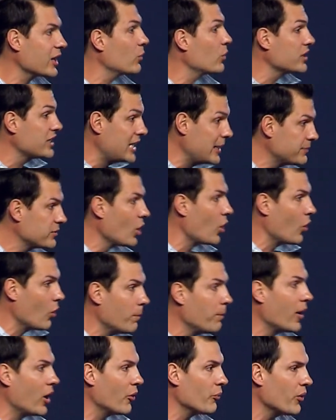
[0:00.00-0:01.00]
and we'll keep the whole
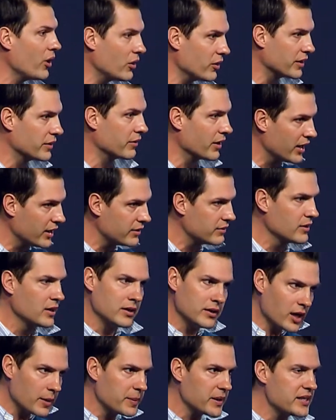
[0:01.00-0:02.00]
ball rolling, right?
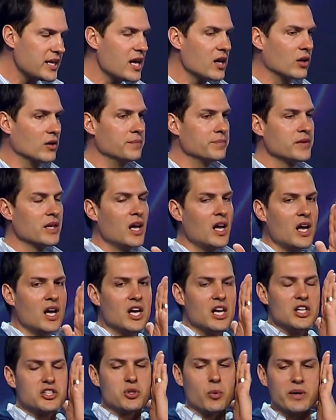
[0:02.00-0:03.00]
Not a big deal.
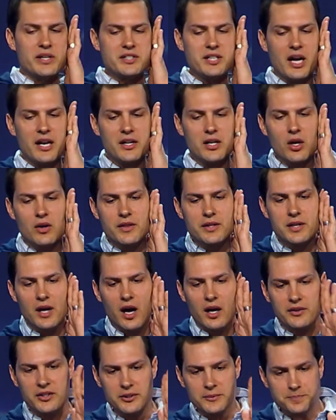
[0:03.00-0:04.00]
So we decided to go to the
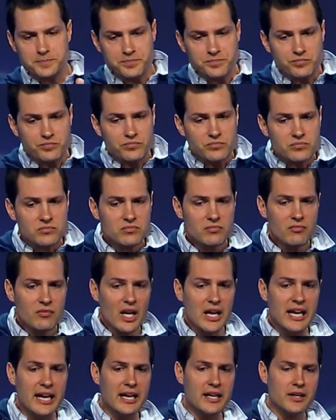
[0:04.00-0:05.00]
doctor.
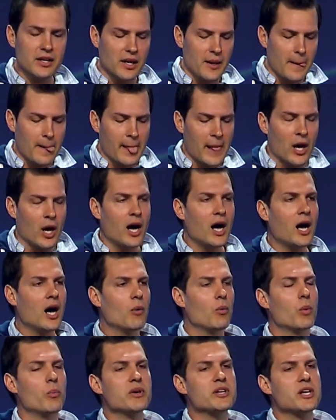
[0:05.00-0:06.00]
And uh,
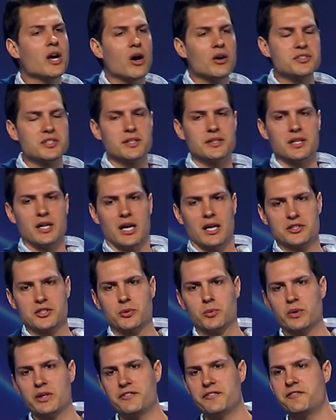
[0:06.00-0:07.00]
when we go to the doctor,
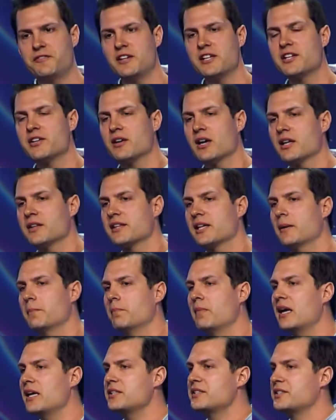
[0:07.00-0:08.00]
we figure out that
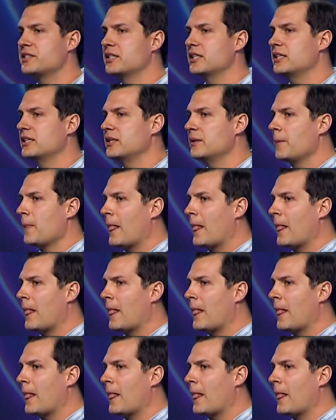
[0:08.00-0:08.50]
Macy,